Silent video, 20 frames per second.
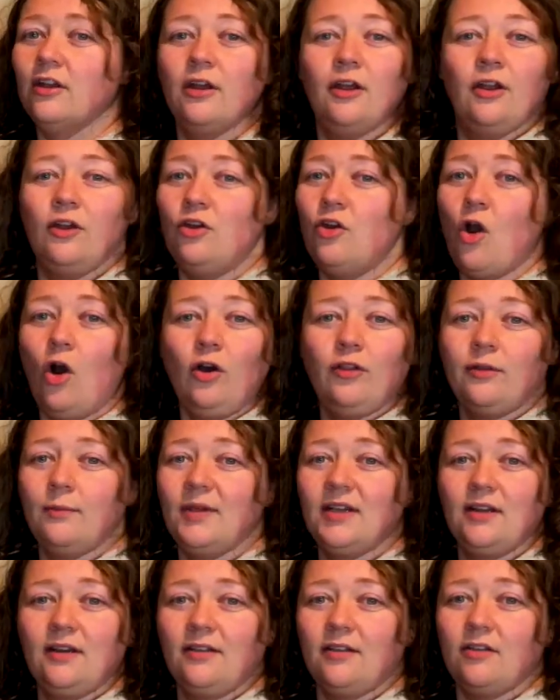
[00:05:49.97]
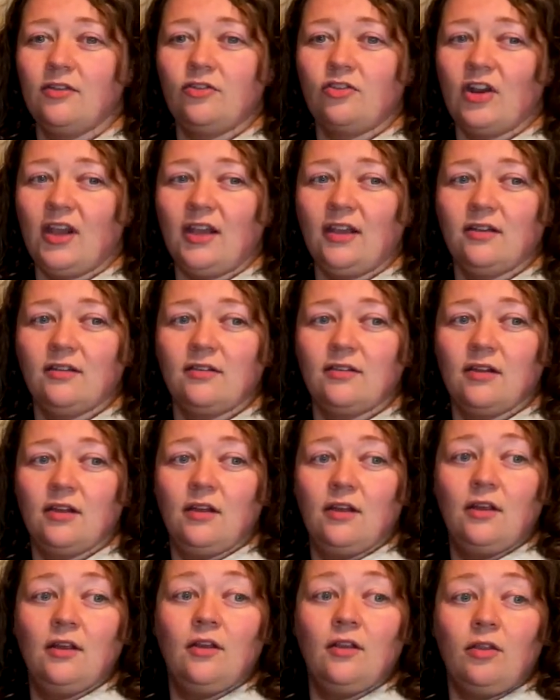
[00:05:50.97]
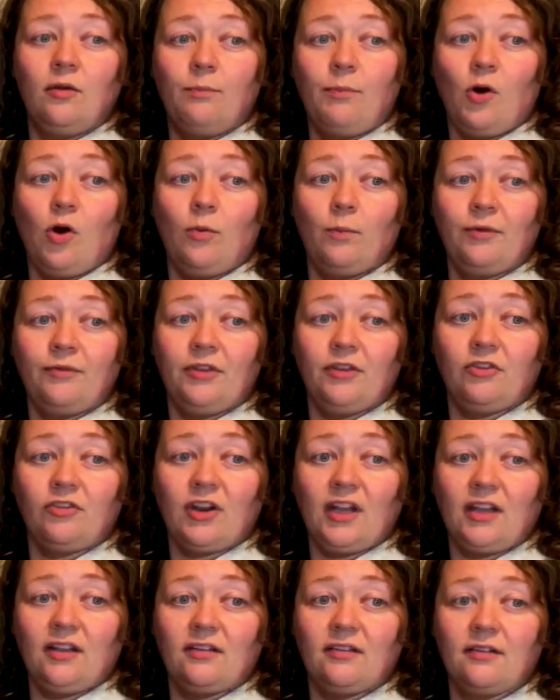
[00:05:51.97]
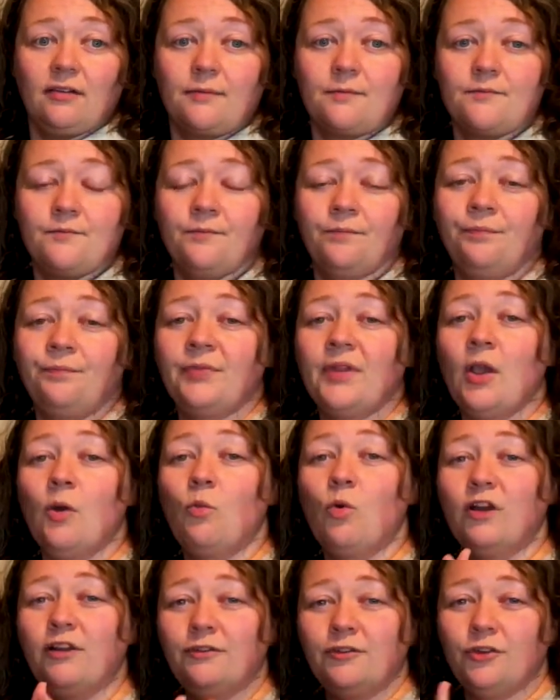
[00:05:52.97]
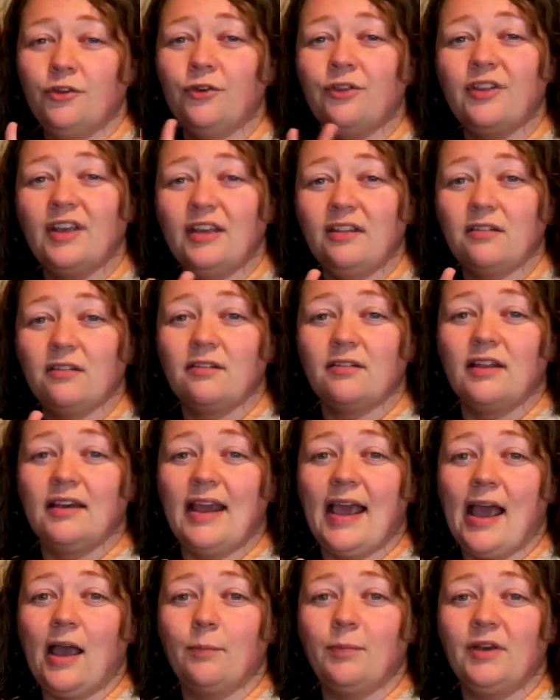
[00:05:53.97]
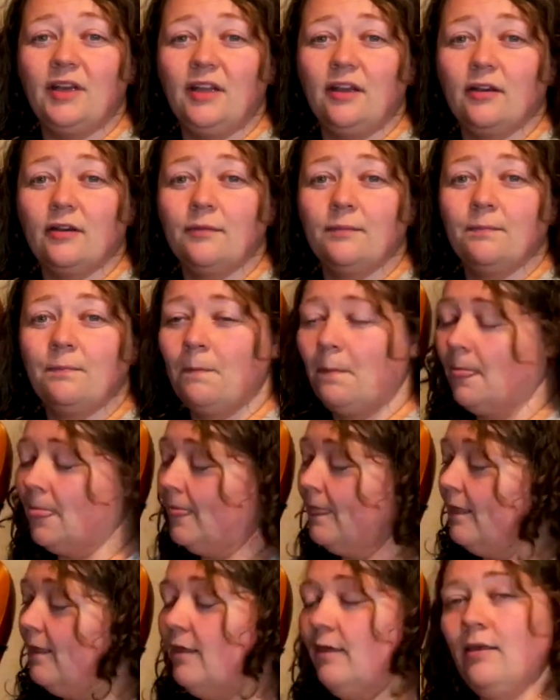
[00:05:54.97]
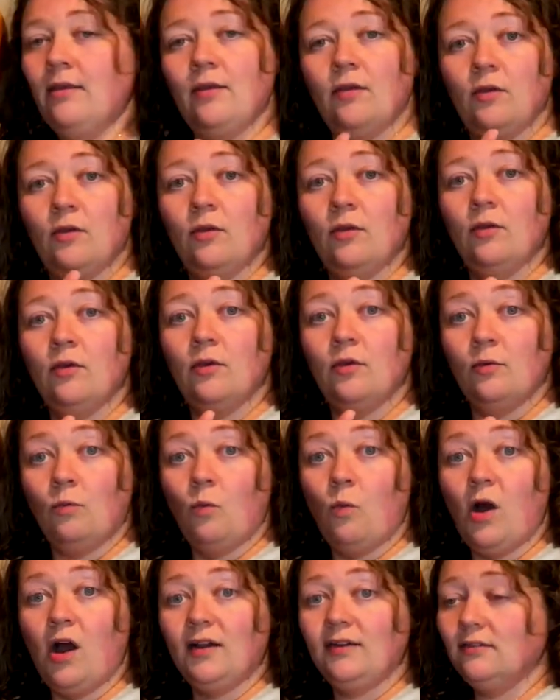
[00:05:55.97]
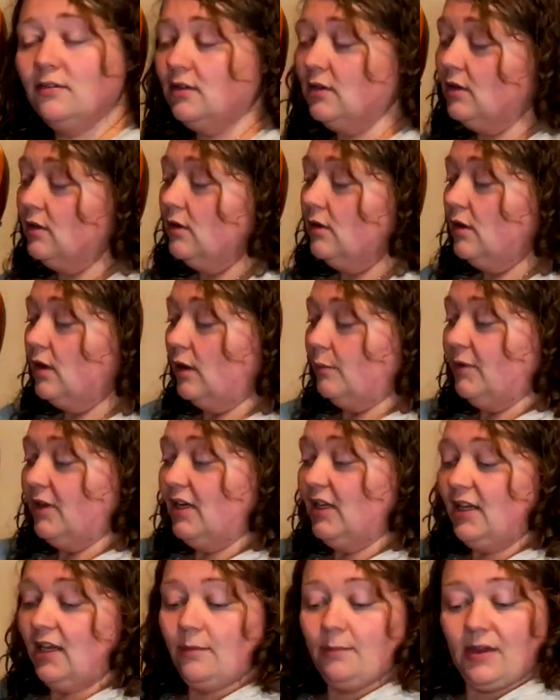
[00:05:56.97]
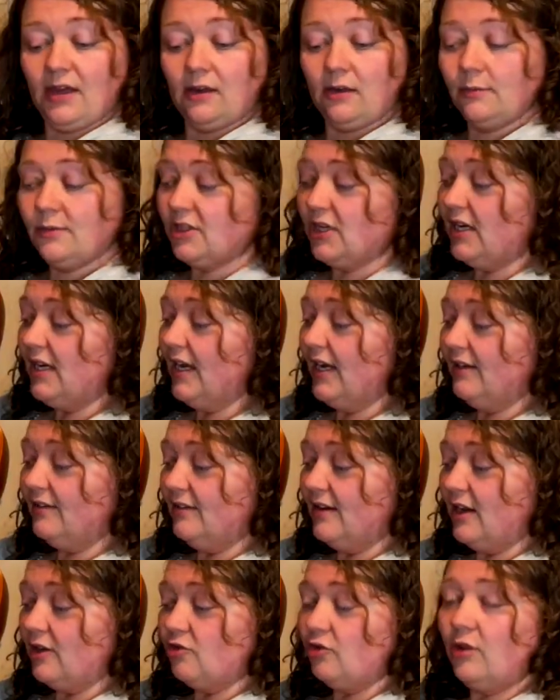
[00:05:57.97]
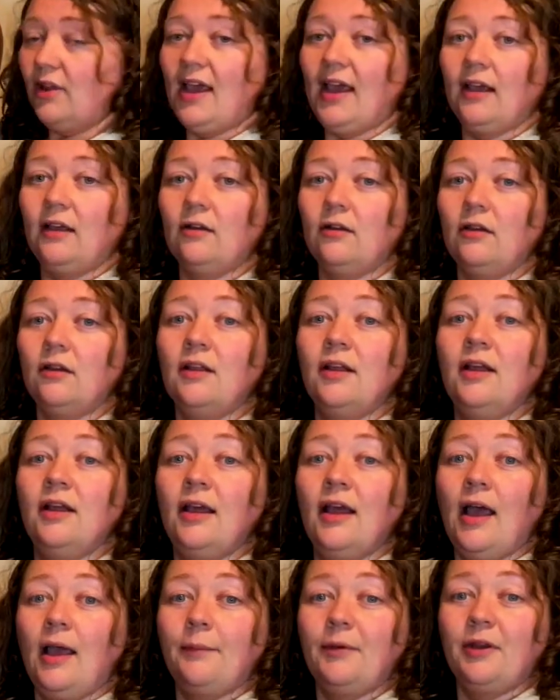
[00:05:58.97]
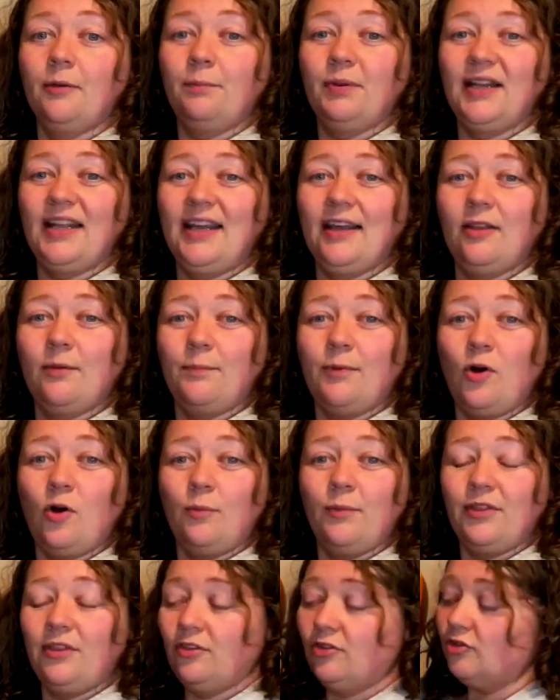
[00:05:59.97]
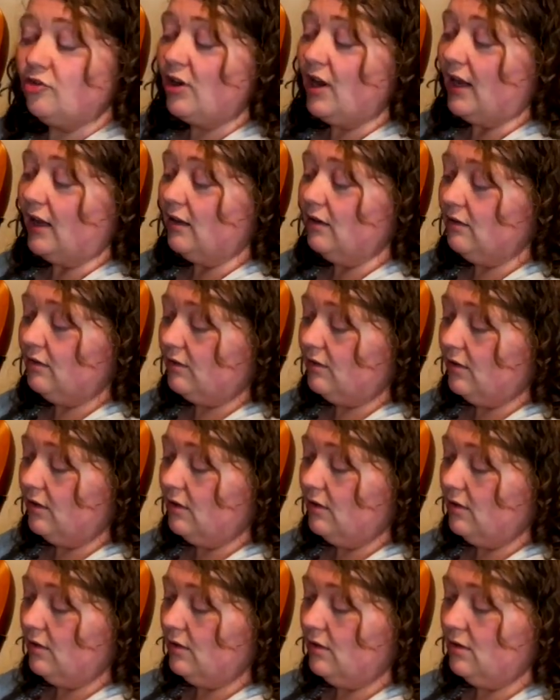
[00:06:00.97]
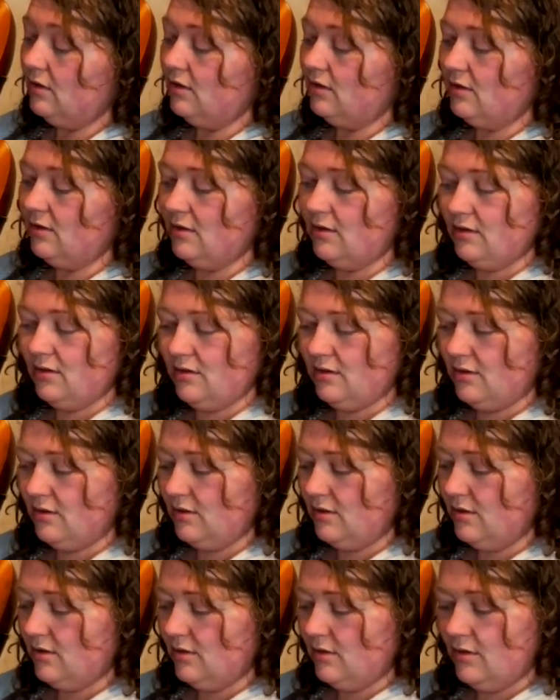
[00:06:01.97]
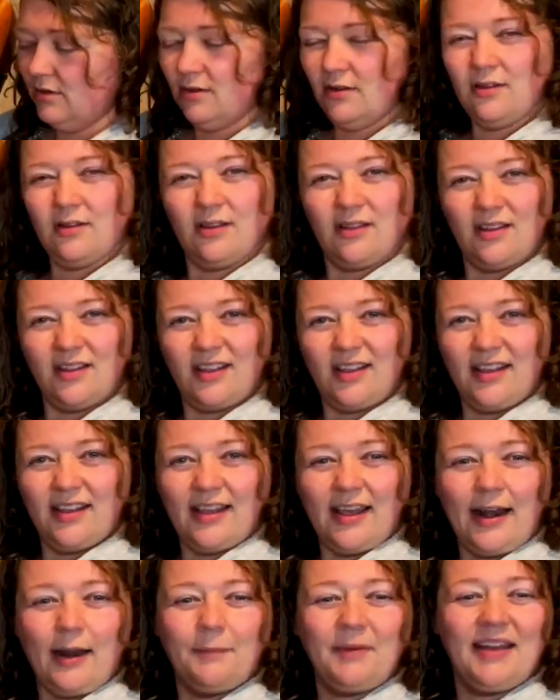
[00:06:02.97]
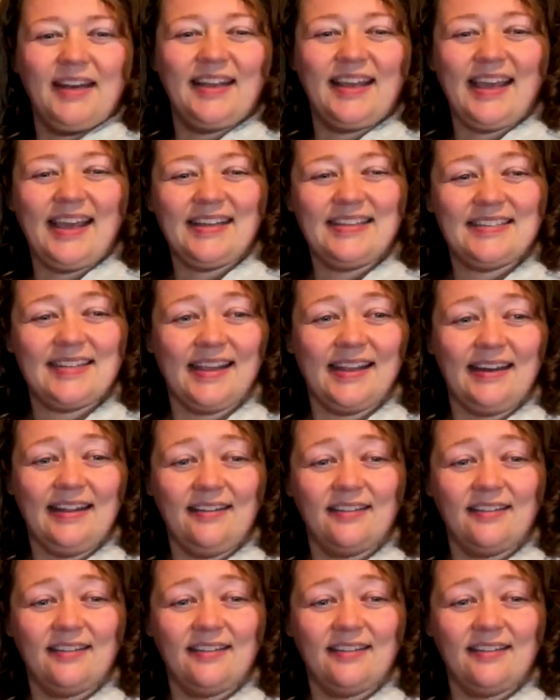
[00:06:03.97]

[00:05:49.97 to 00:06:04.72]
Not the middle of the strings, the bottom of the strings. One of two things is going to happen here. One, I'm going to keep my arms at a nice natural angle, I'm going to play at the bottom of the strings, and I'm going to get a tinny